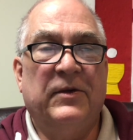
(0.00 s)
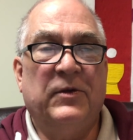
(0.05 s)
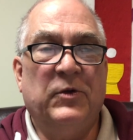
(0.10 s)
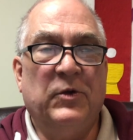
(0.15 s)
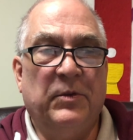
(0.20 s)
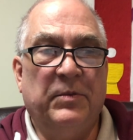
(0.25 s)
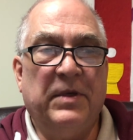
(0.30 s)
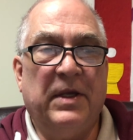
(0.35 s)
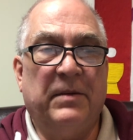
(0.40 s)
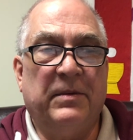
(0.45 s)

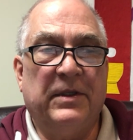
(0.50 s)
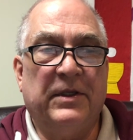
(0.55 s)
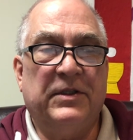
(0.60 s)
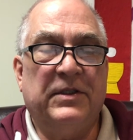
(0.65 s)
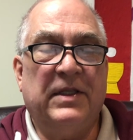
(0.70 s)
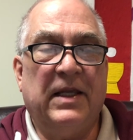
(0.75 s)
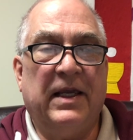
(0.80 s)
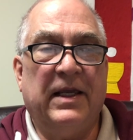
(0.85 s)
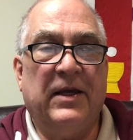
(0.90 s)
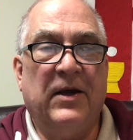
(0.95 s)
You'll be able to
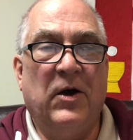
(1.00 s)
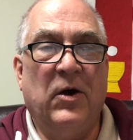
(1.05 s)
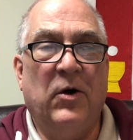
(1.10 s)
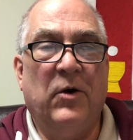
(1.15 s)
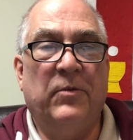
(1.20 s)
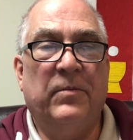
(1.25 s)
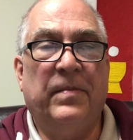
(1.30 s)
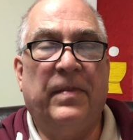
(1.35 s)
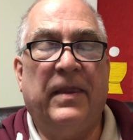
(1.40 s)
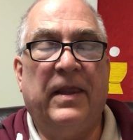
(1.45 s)
stay
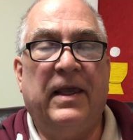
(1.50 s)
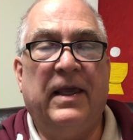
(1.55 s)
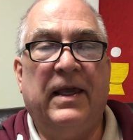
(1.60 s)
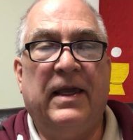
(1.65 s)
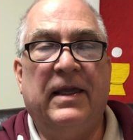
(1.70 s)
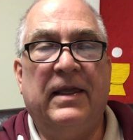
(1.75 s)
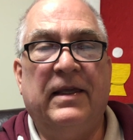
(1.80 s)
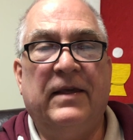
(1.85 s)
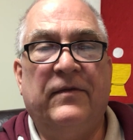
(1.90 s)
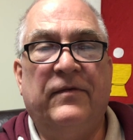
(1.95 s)
home
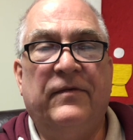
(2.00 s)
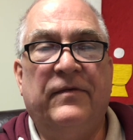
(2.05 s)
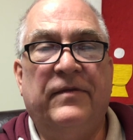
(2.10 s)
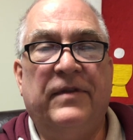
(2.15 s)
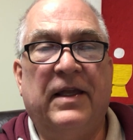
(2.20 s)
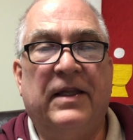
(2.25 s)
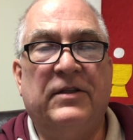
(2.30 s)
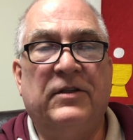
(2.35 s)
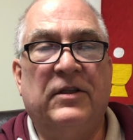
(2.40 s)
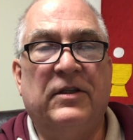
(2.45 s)
eh, if
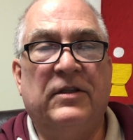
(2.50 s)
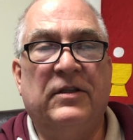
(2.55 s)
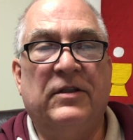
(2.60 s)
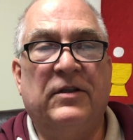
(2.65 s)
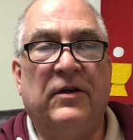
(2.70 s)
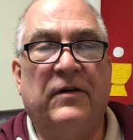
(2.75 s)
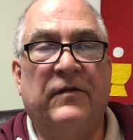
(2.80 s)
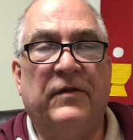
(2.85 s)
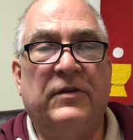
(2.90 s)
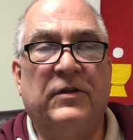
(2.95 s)
that's the
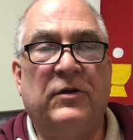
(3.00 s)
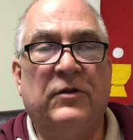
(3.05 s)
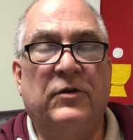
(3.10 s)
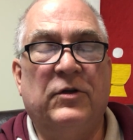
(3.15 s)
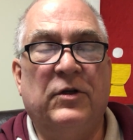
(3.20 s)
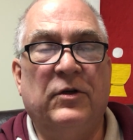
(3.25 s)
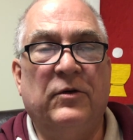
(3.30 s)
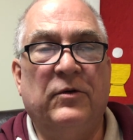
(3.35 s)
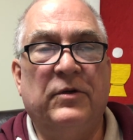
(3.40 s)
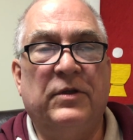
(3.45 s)
service you
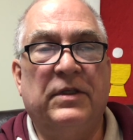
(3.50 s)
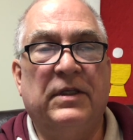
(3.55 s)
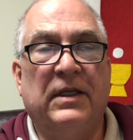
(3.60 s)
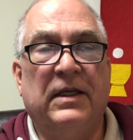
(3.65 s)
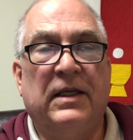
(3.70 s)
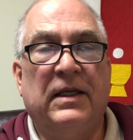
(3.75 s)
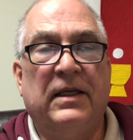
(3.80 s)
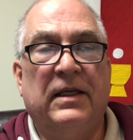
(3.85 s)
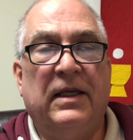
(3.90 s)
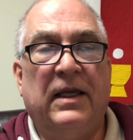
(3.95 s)
choose,
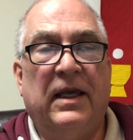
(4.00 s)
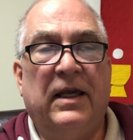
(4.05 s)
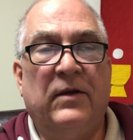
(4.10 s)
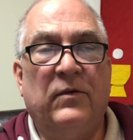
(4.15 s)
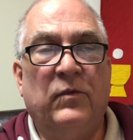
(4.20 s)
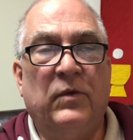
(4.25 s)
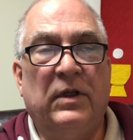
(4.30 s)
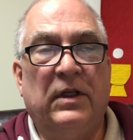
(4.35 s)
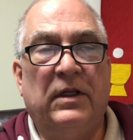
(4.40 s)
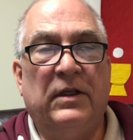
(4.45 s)

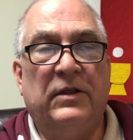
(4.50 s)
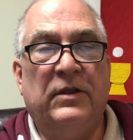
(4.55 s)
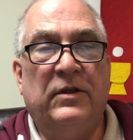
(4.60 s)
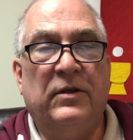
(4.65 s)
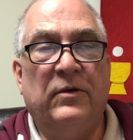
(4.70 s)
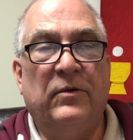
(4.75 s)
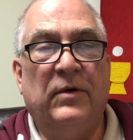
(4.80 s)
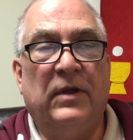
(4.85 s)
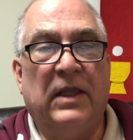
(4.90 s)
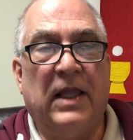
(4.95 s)
and we'll
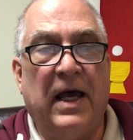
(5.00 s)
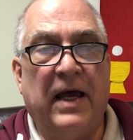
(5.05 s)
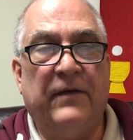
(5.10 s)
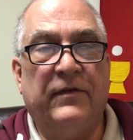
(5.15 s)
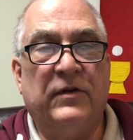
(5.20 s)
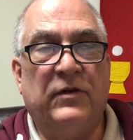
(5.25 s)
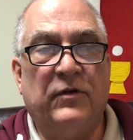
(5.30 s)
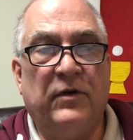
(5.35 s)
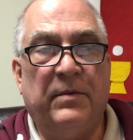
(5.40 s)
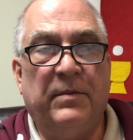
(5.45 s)
do a
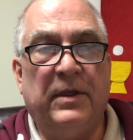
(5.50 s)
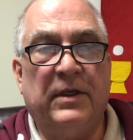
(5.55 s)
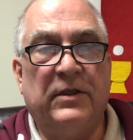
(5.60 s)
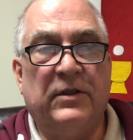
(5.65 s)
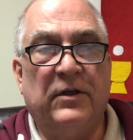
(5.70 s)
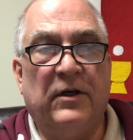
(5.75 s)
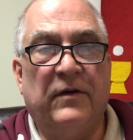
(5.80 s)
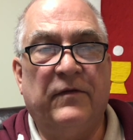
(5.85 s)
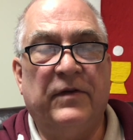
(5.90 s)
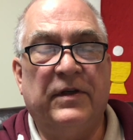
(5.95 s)
live streaming
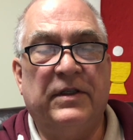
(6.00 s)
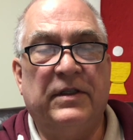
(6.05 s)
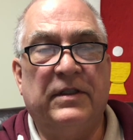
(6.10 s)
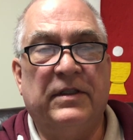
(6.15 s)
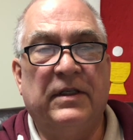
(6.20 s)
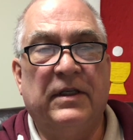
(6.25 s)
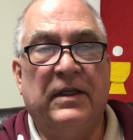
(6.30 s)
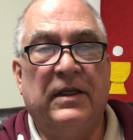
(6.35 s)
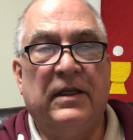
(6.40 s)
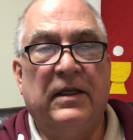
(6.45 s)

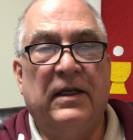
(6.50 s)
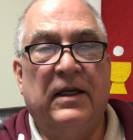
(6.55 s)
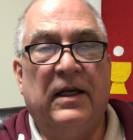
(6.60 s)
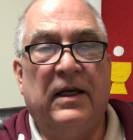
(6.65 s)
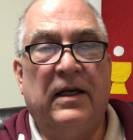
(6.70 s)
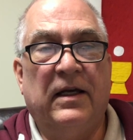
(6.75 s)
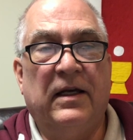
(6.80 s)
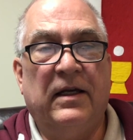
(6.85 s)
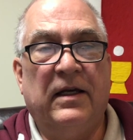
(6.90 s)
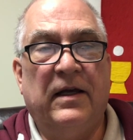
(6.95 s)
service
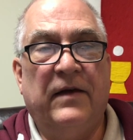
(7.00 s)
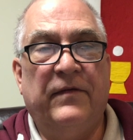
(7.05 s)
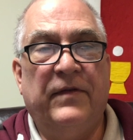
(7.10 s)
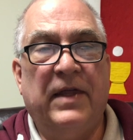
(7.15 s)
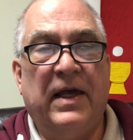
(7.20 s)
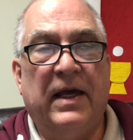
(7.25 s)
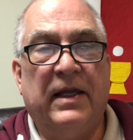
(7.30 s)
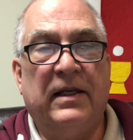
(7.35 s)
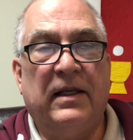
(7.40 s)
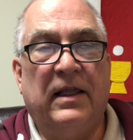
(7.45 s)
uh, of
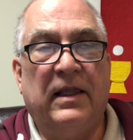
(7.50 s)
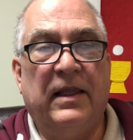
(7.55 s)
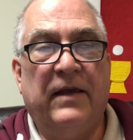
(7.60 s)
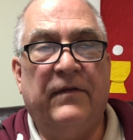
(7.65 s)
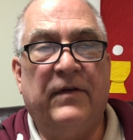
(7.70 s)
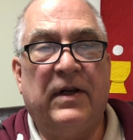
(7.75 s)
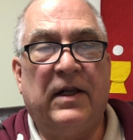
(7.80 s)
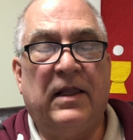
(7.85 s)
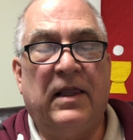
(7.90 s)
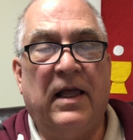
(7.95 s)
that
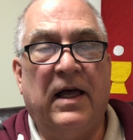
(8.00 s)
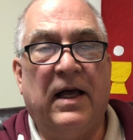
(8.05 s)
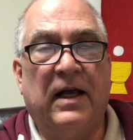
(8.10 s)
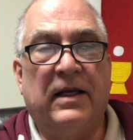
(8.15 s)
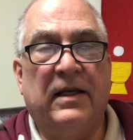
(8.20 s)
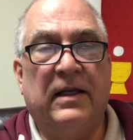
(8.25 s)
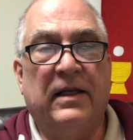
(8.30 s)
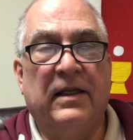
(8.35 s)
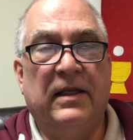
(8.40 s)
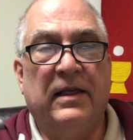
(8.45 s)
11 o'clock